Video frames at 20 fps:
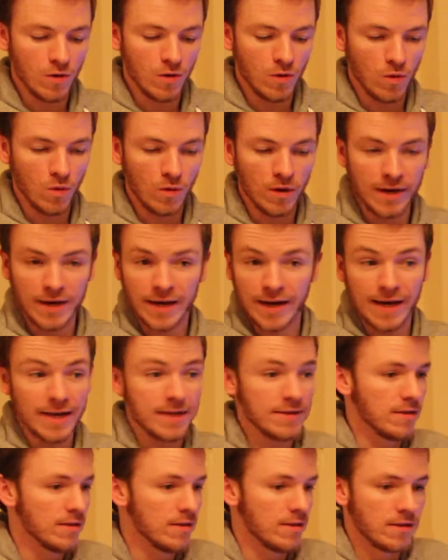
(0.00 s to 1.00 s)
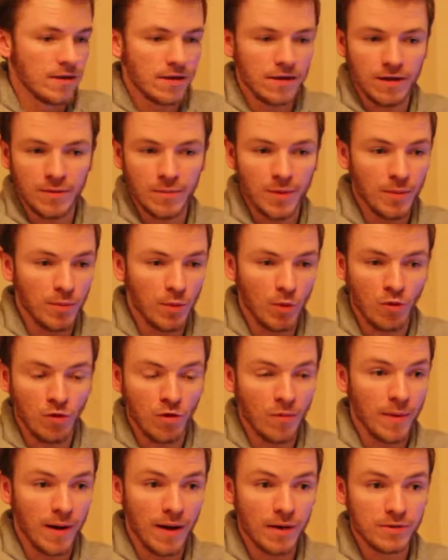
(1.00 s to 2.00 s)
all in an aid to study a bit
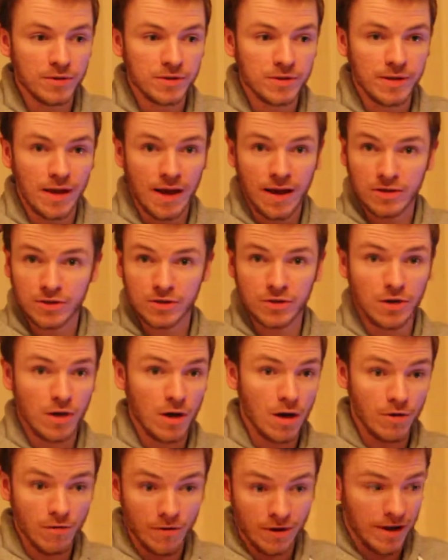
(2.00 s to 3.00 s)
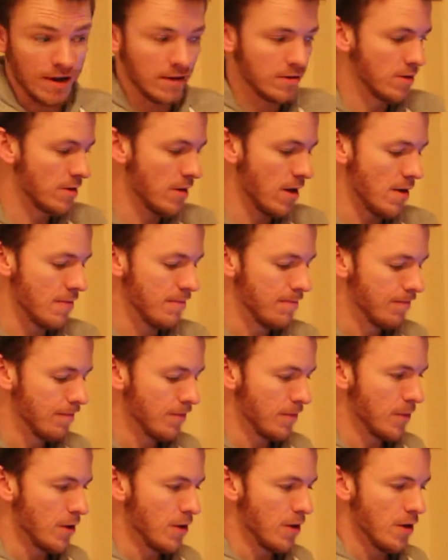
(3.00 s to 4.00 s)
more about our star and our sun.
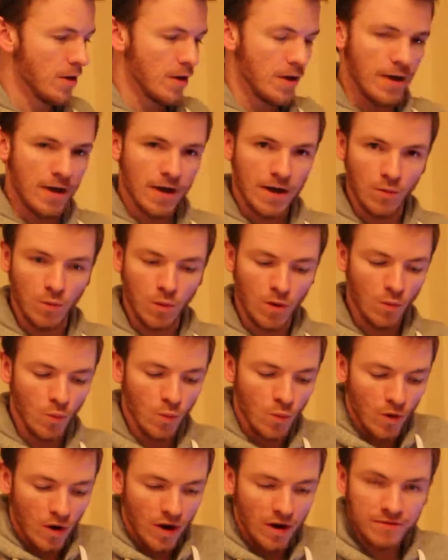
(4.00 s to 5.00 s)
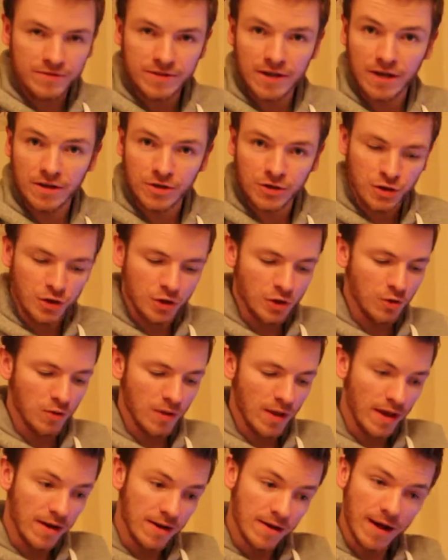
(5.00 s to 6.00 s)
And what I've tended to do
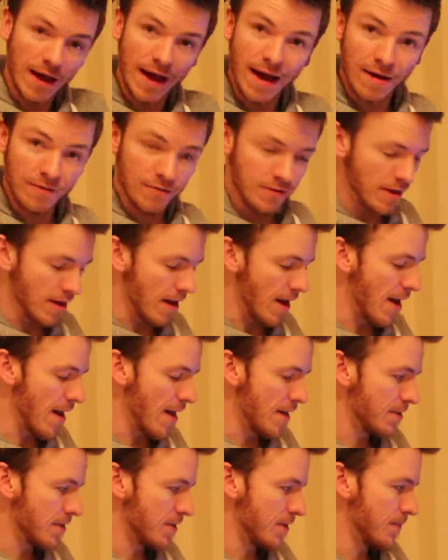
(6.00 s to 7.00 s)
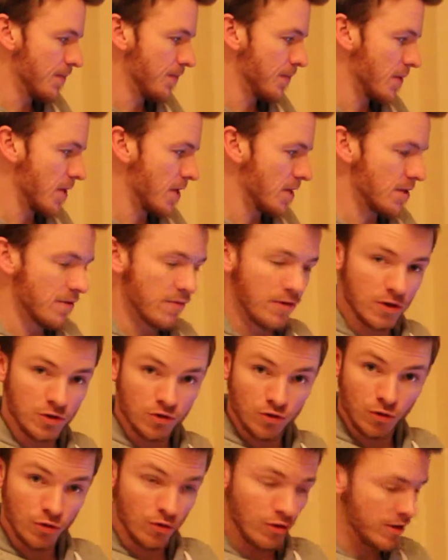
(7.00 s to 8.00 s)
then after that lesson is, if I
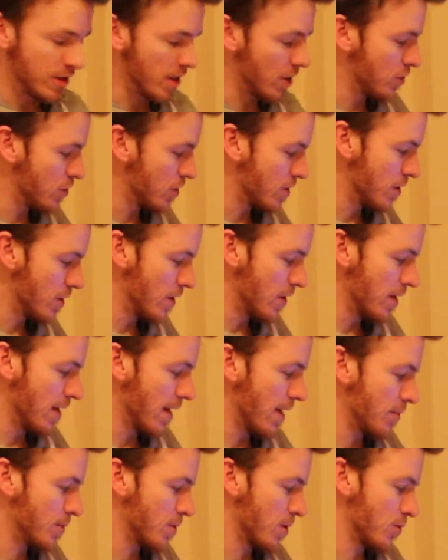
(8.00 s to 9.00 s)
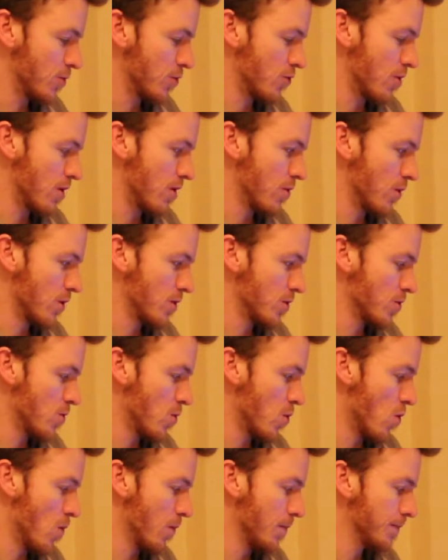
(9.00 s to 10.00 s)
draw your attention to the laptop screen once
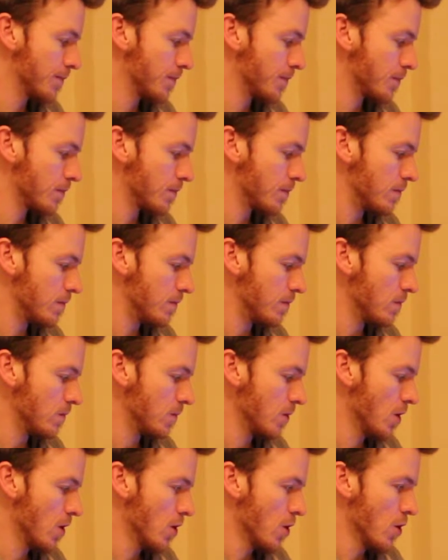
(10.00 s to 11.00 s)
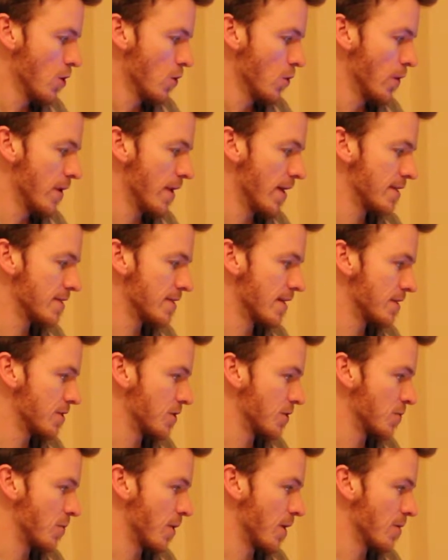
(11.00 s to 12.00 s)
more, we then tend
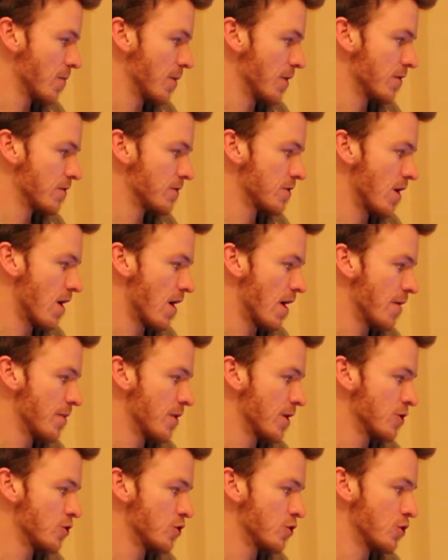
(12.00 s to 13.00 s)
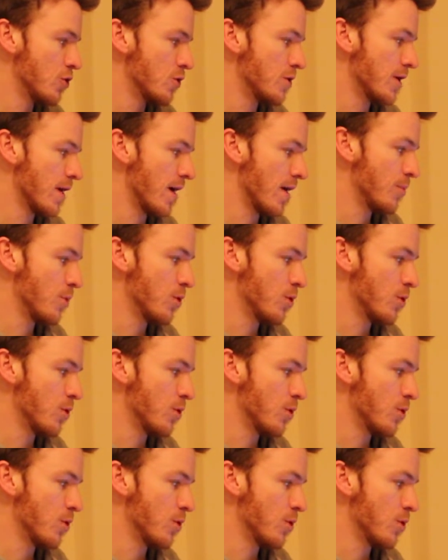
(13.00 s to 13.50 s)
to spend a bit of time introducing our